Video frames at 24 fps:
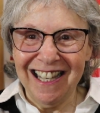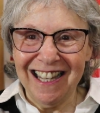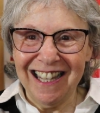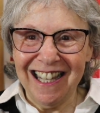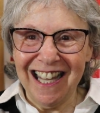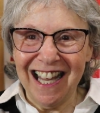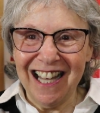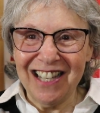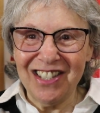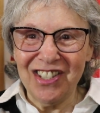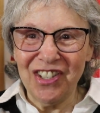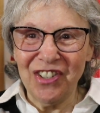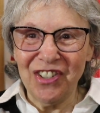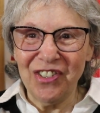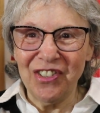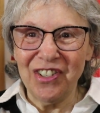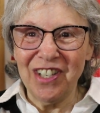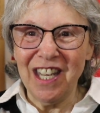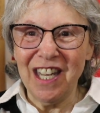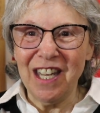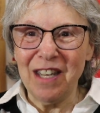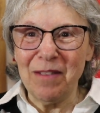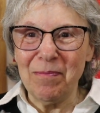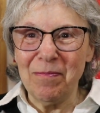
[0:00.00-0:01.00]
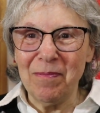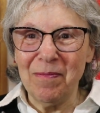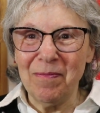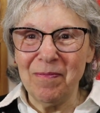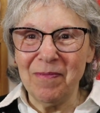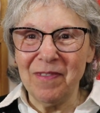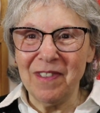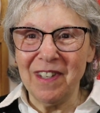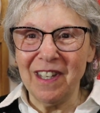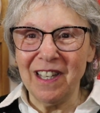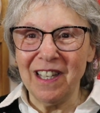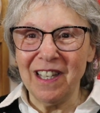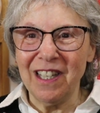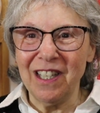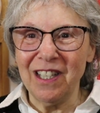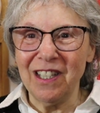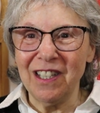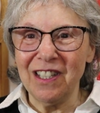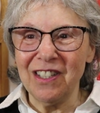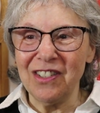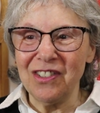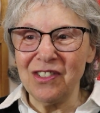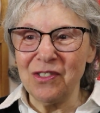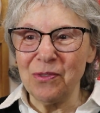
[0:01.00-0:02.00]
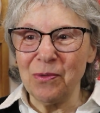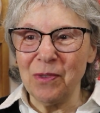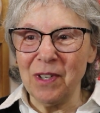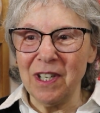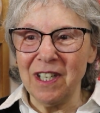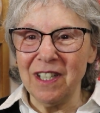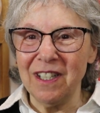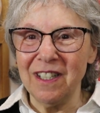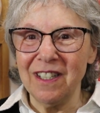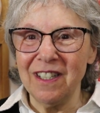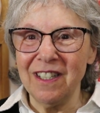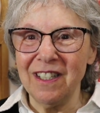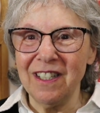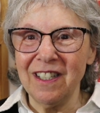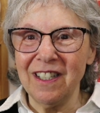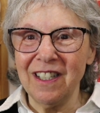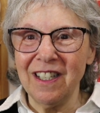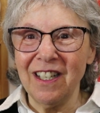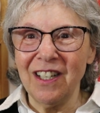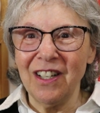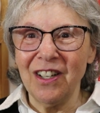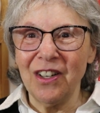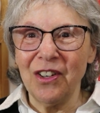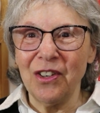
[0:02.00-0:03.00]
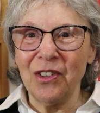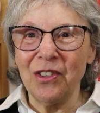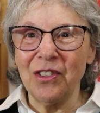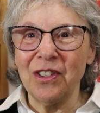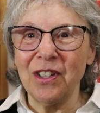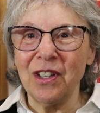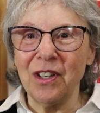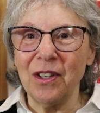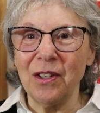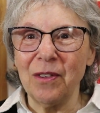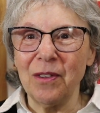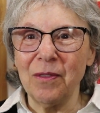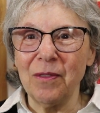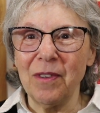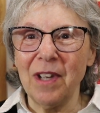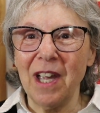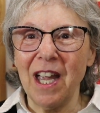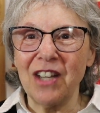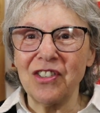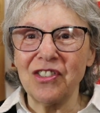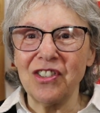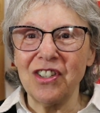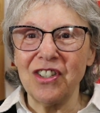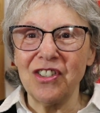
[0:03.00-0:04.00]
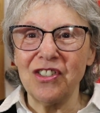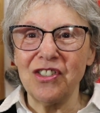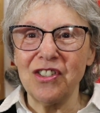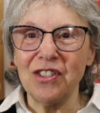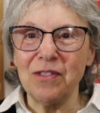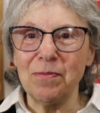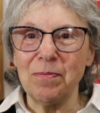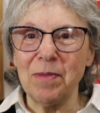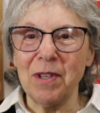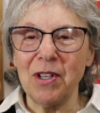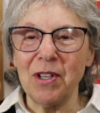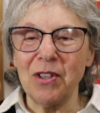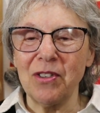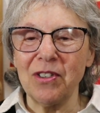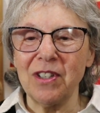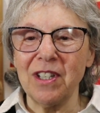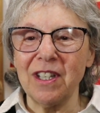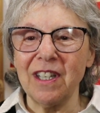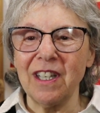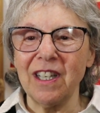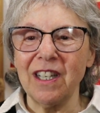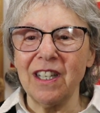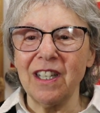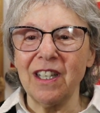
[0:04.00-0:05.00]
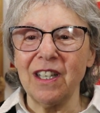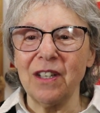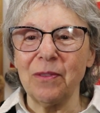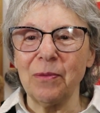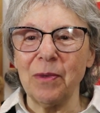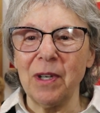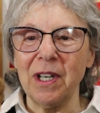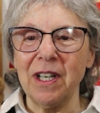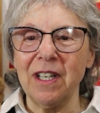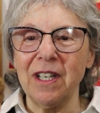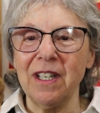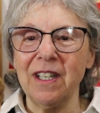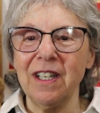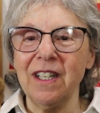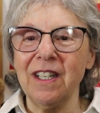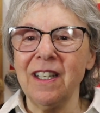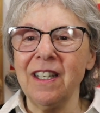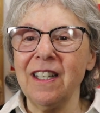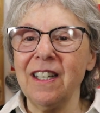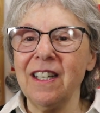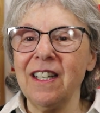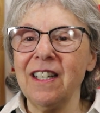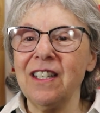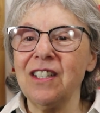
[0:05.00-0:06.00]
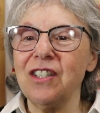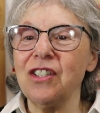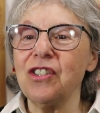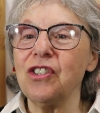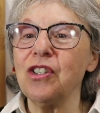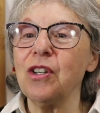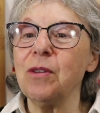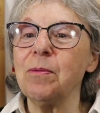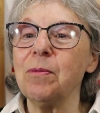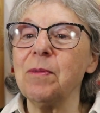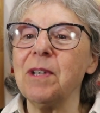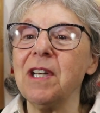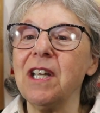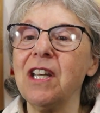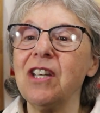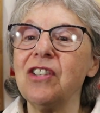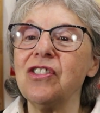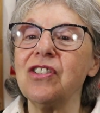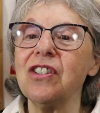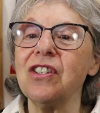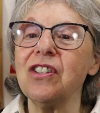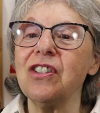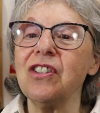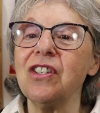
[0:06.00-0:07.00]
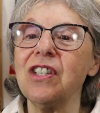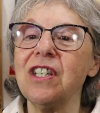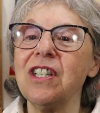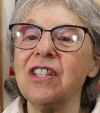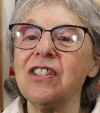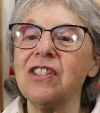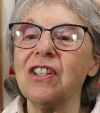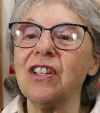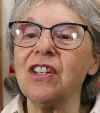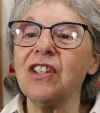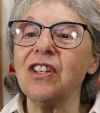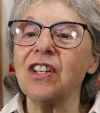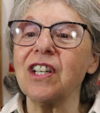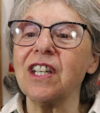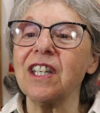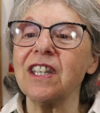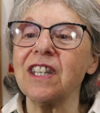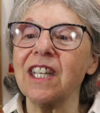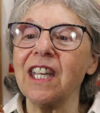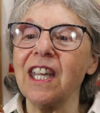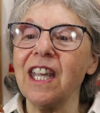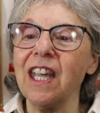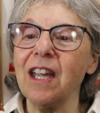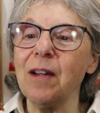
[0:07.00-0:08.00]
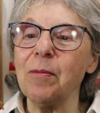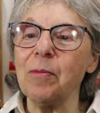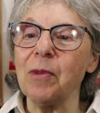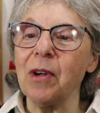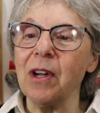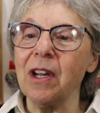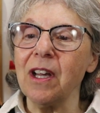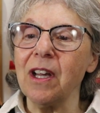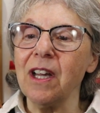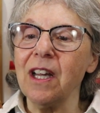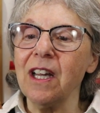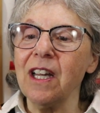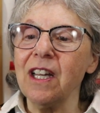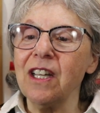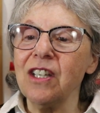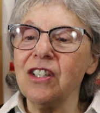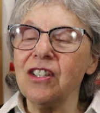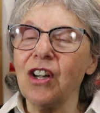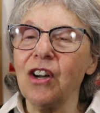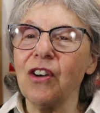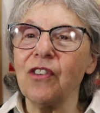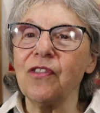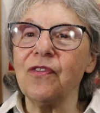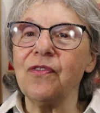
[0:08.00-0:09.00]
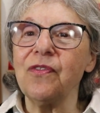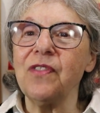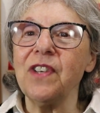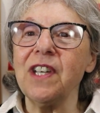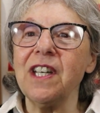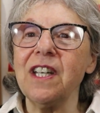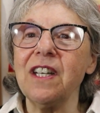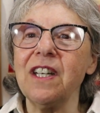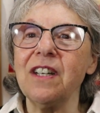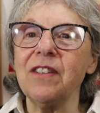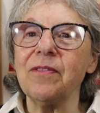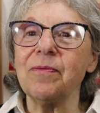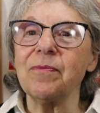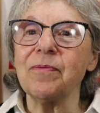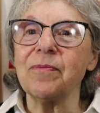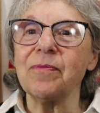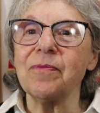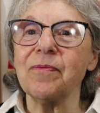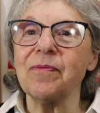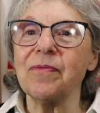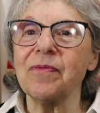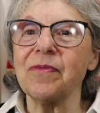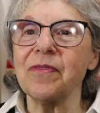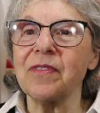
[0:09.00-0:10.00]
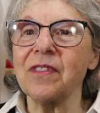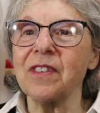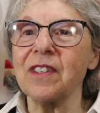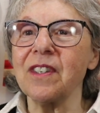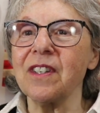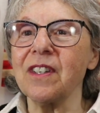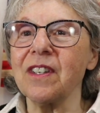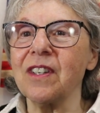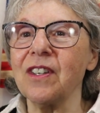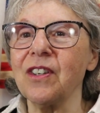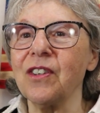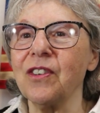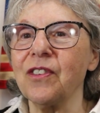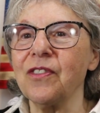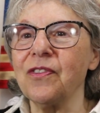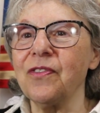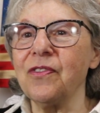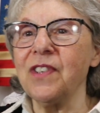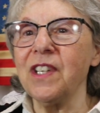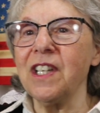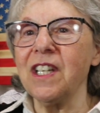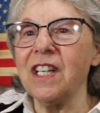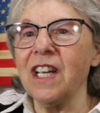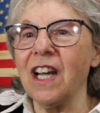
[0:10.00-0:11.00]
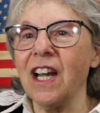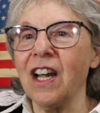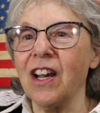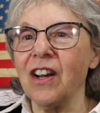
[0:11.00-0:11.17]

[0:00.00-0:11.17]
That's her name, the littlest one, or the, actually she's bigger than the little one. Determination, you need to look at the camera. Her Determination. Feet, her feet Hello.